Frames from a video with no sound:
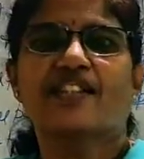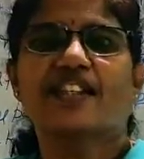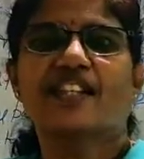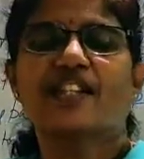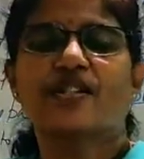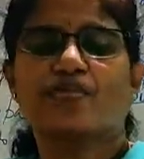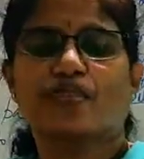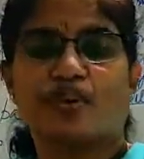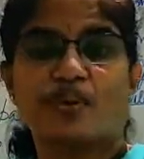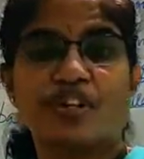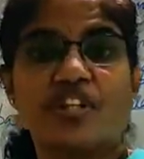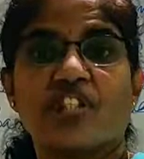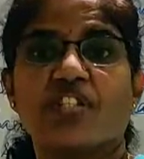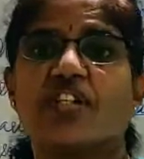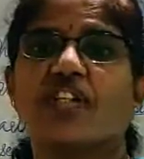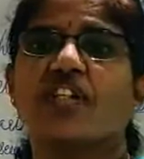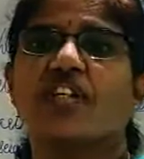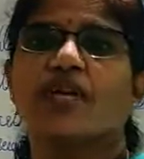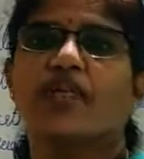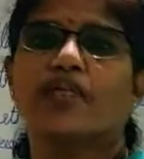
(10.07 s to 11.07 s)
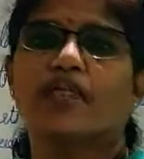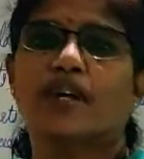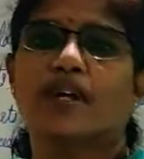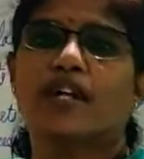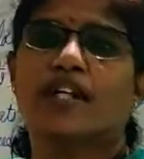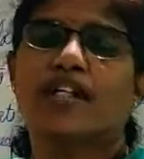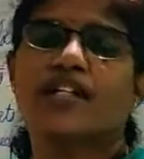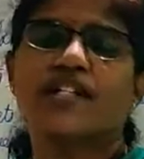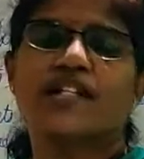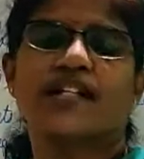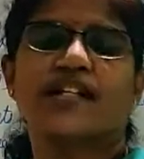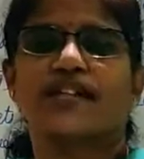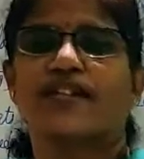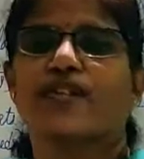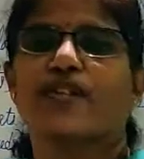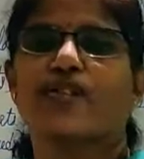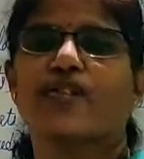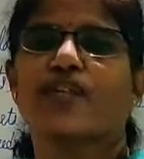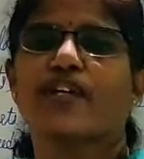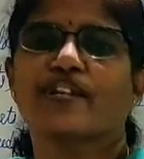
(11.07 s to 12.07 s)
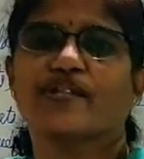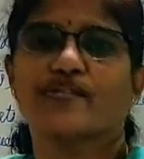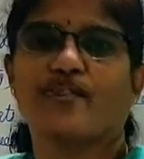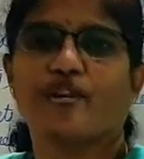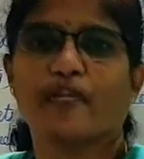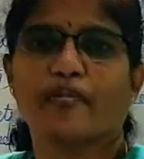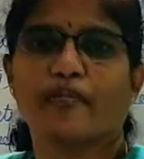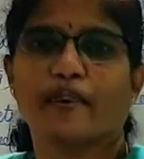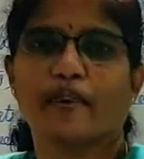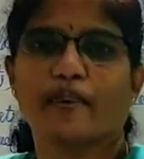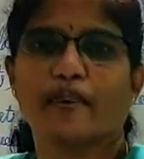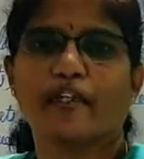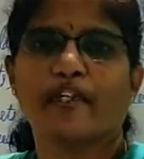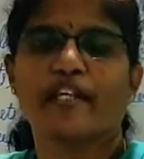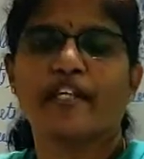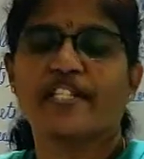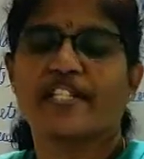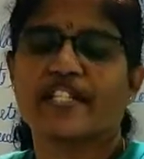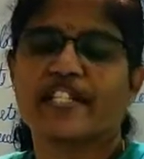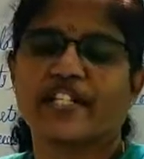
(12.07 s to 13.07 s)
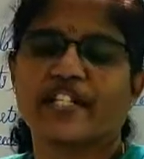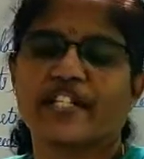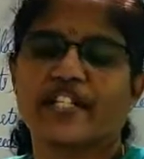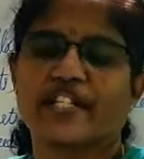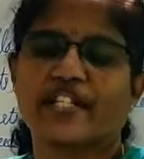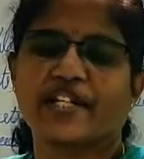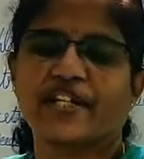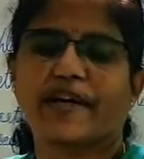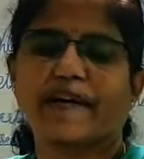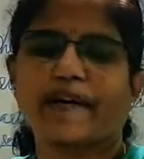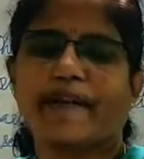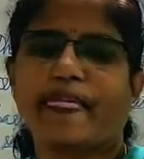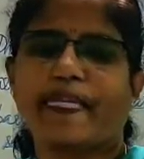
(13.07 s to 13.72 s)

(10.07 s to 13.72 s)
transportation in plants and also excretion.